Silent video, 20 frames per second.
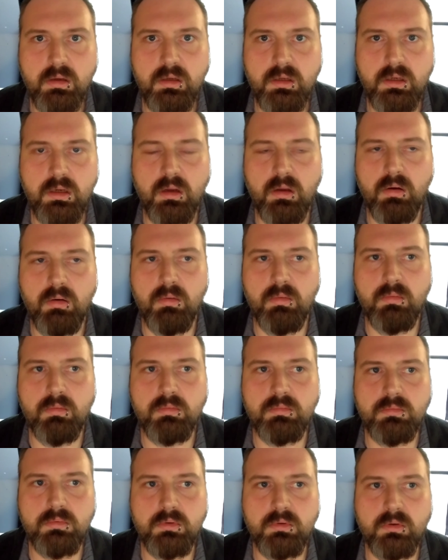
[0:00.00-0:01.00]
you
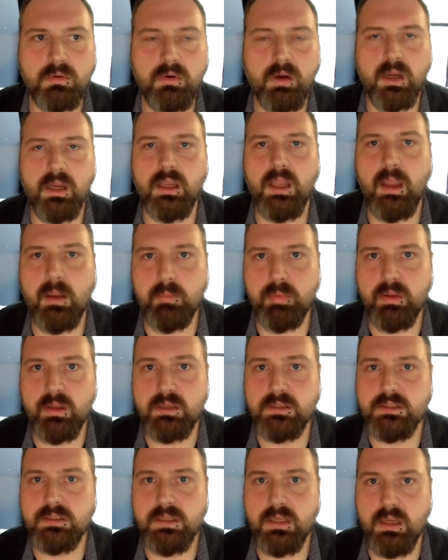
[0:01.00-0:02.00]
know, crank
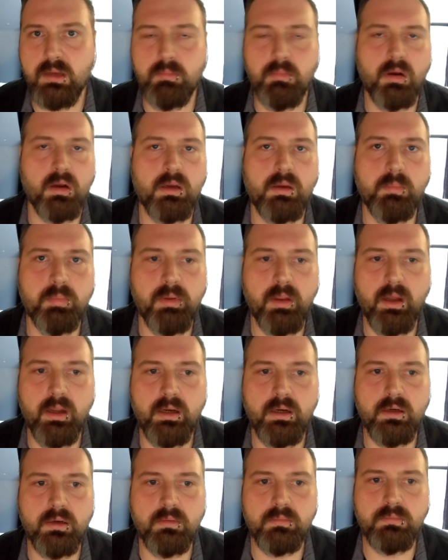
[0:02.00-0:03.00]
gameplays and
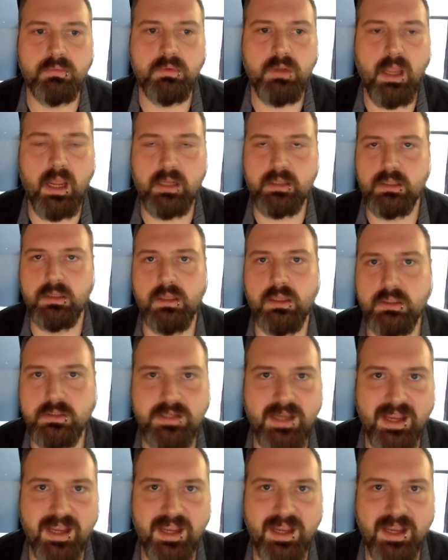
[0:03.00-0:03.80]
Markiplier acting like